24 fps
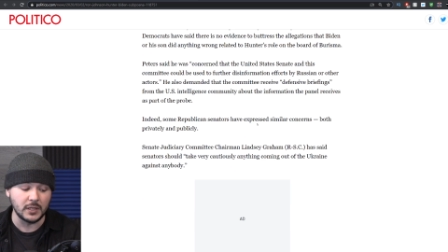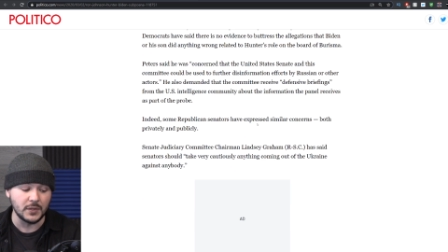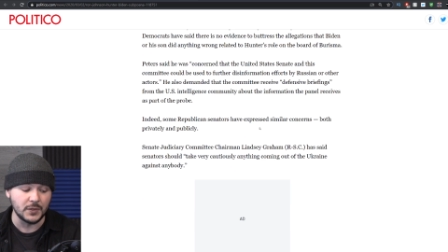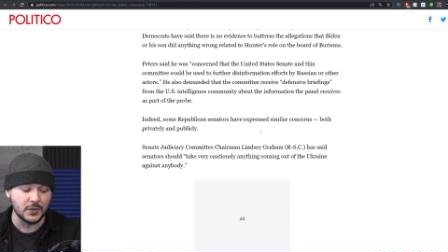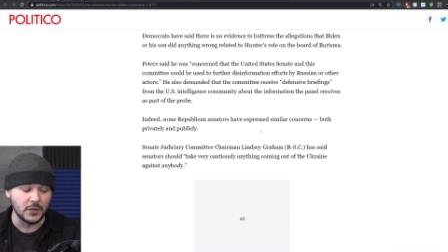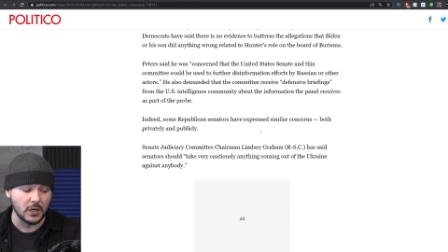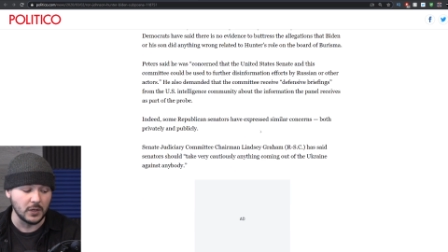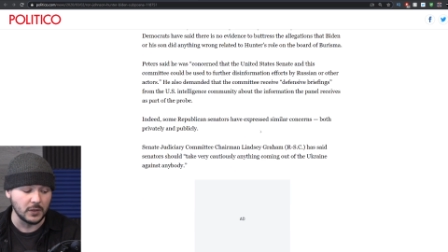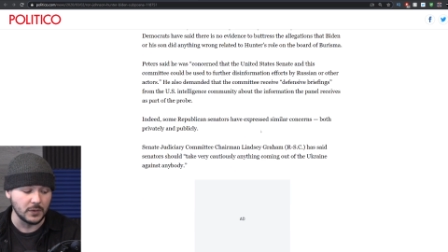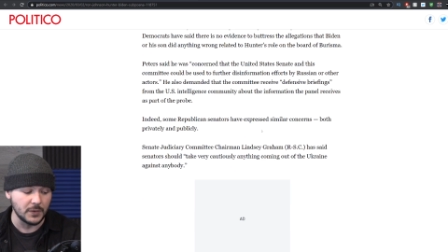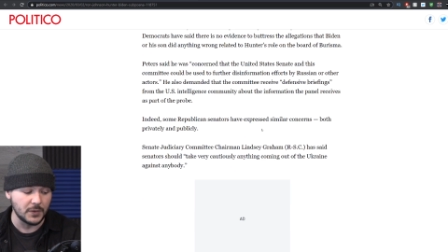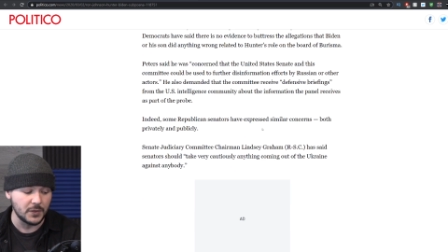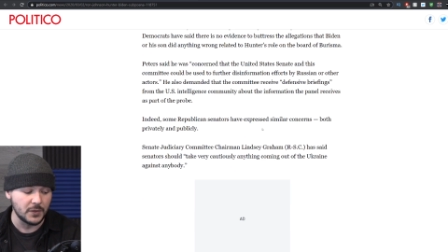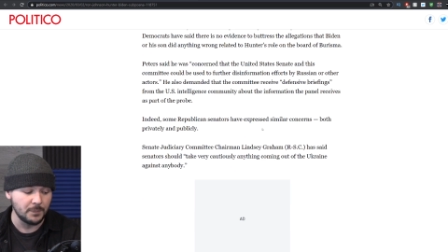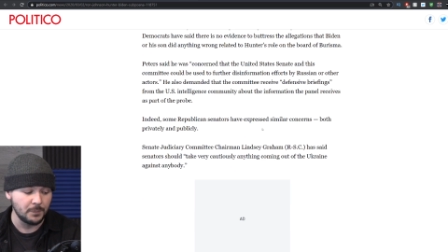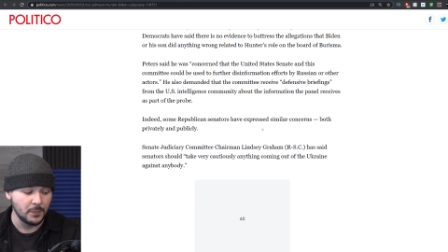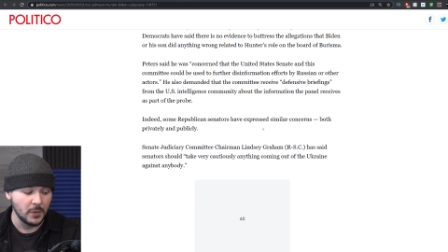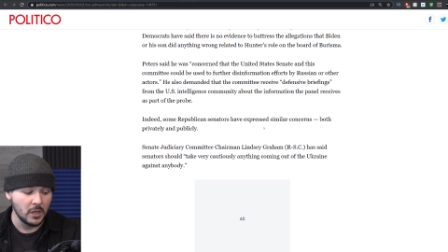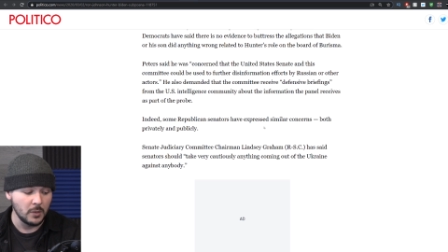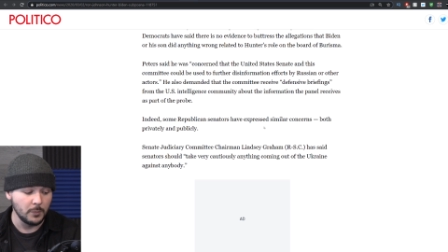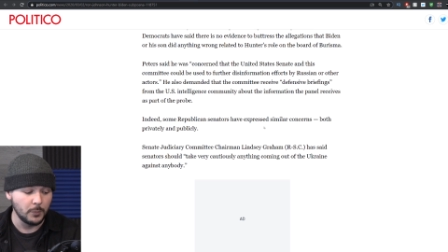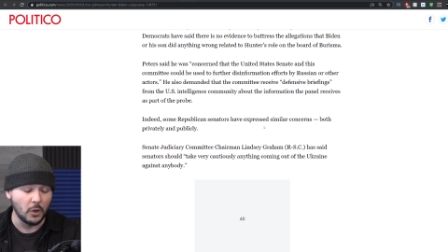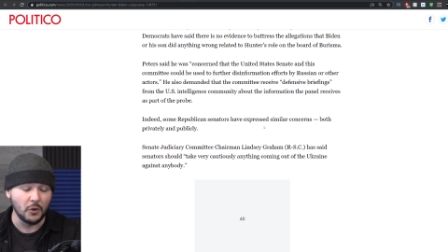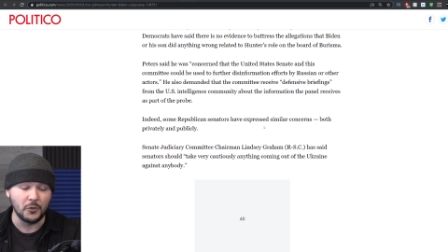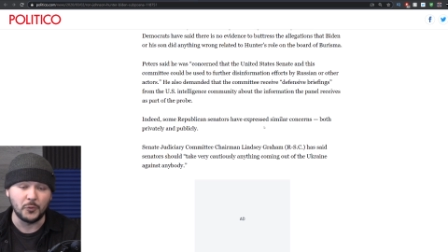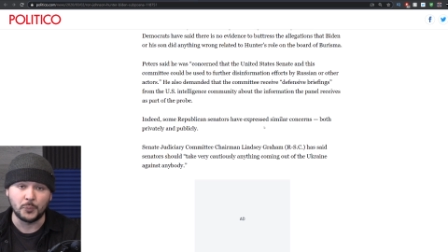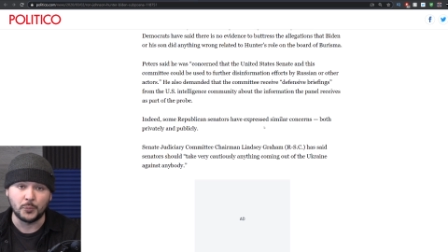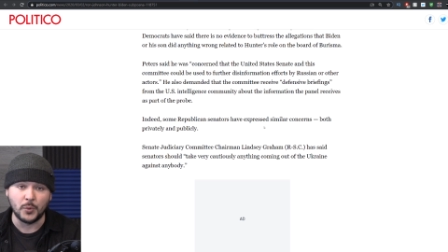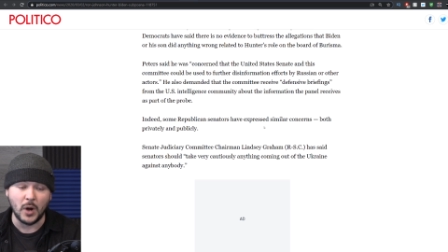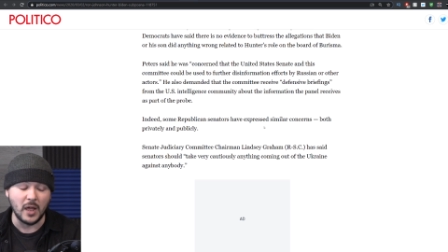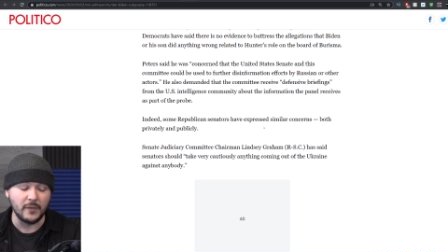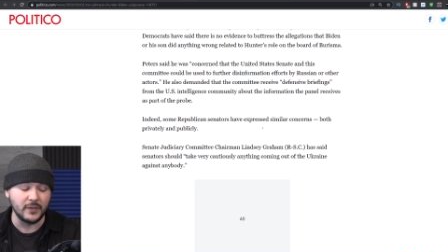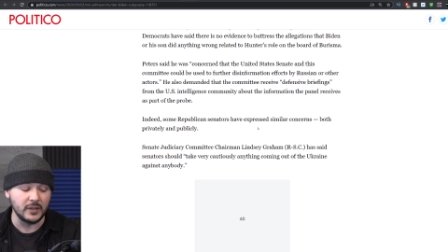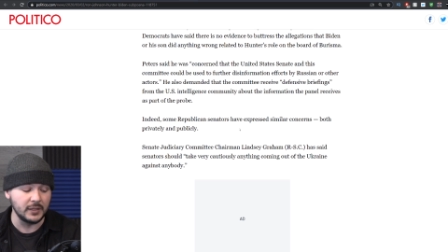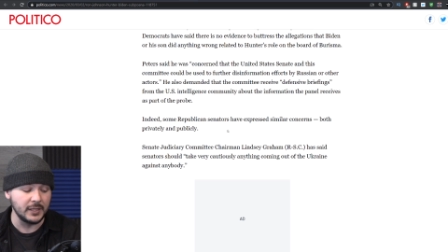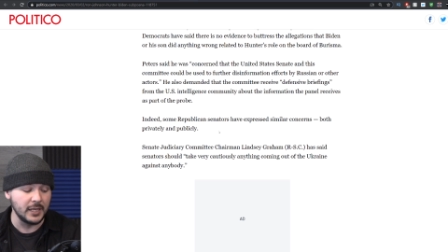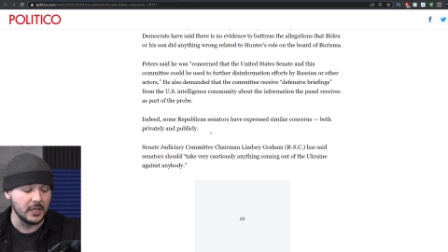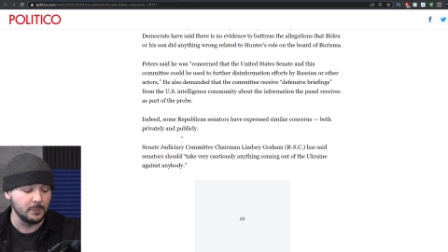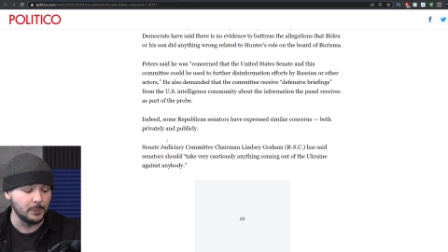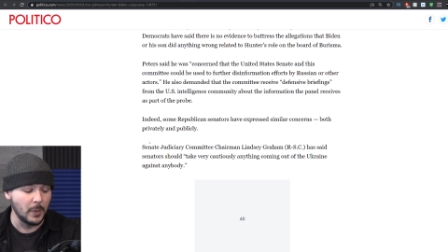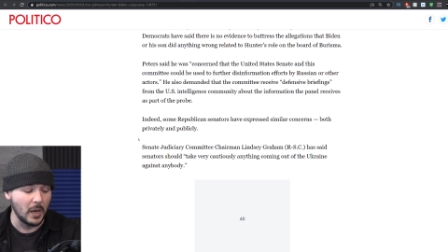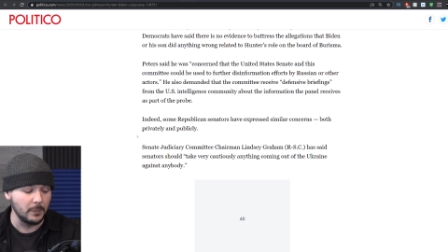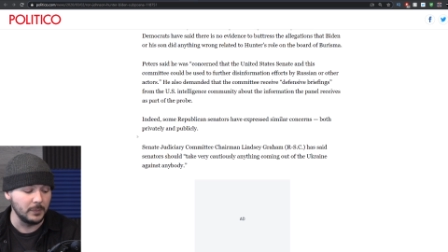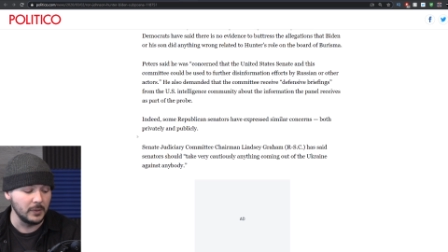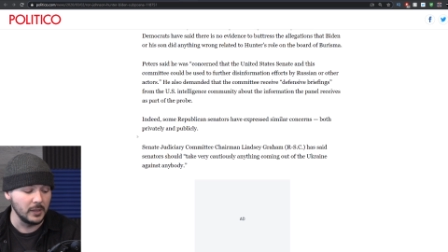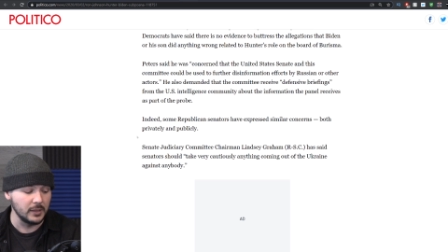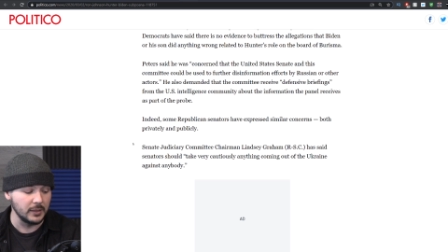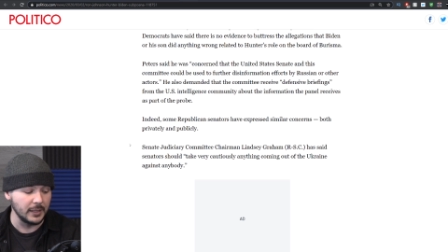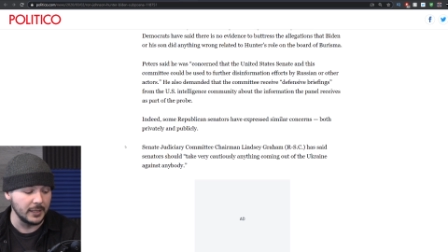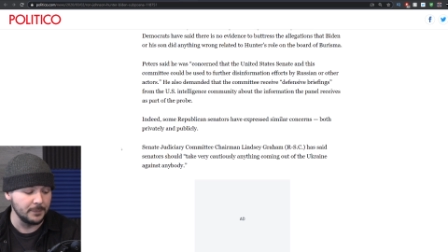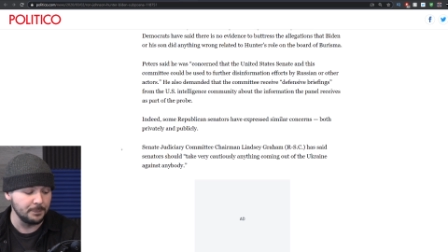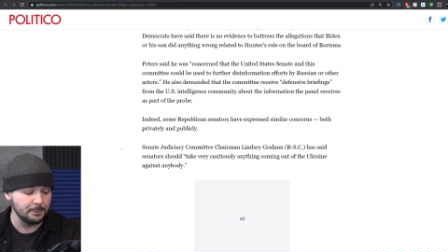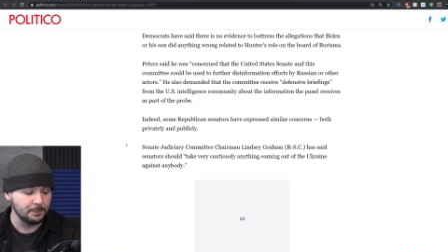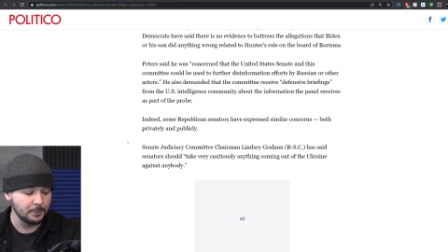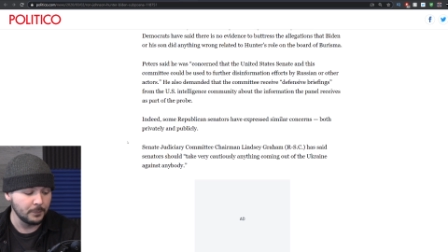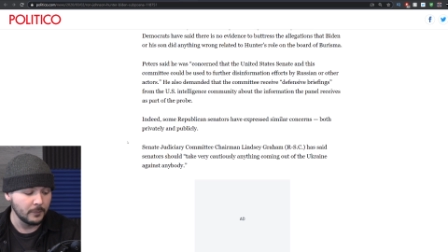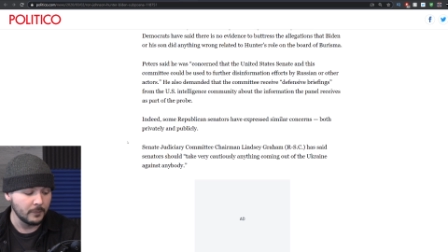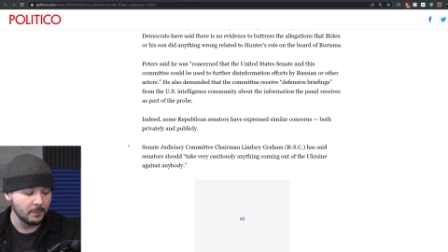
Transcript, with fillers: concerns, both privately and publicly.